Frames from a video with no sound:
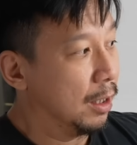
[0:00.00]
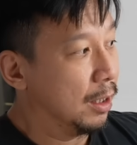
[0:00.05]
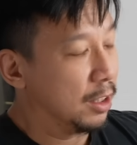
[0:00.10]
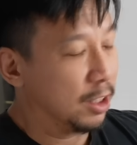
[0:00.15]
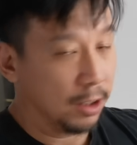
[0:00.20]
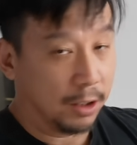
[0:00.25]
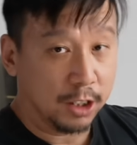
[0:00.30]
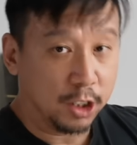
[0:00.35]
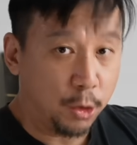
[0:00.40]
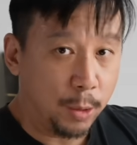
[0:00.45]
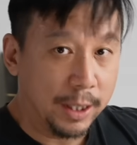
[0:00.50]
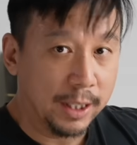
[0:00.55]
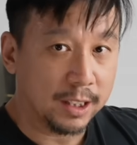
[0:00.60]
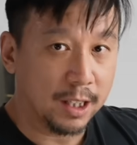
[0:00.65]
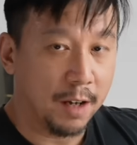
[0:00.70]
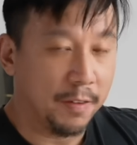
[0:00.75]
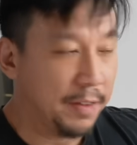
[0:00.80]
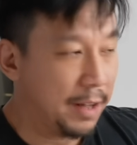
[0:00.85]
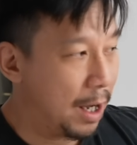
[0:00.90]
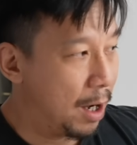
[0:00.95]
So the screen is
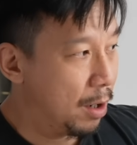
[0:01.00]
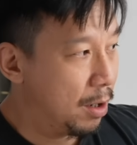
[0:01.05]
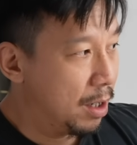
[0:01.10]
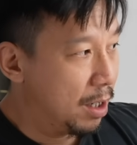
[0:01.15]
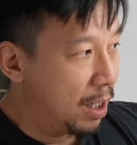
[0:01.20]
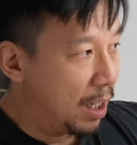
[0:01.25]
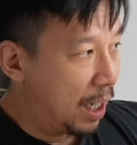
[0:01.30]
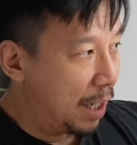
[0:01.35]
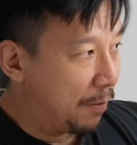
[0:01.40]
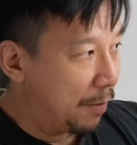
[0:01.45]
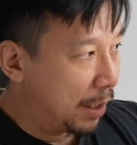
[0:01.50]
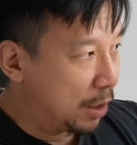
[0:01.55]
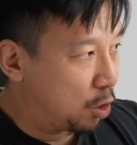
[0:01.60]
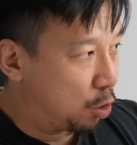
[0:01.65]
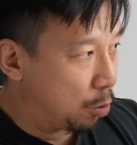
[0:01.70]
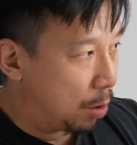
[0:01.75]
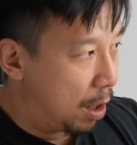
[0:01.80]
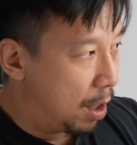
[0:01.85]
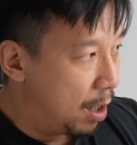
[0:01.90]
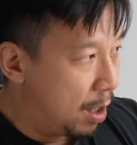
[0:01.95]
off now. If I
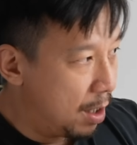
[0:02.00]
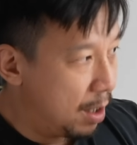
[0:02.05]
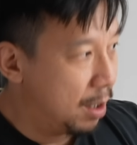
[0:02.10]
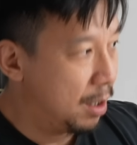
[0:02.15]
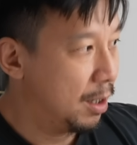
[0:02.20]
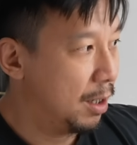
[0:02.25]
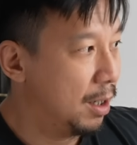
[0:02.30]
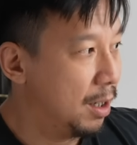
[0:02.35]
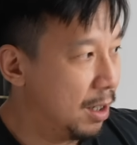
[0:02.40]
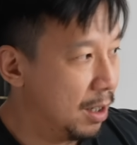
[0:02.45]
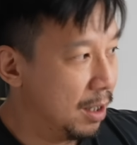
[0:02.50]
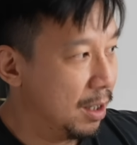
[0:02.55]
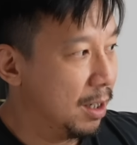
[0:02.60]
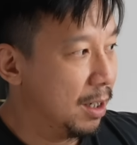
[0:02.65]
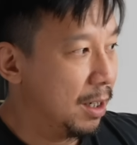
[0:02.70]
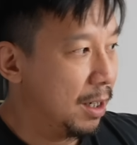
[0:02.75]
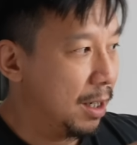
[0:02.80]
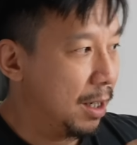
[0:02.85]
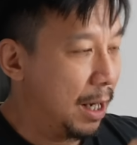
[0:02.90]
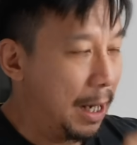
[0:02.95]
draw
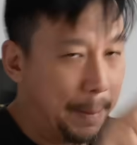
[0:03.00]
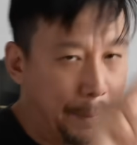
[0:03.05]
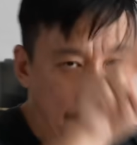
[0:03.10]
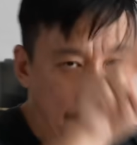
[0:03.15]
a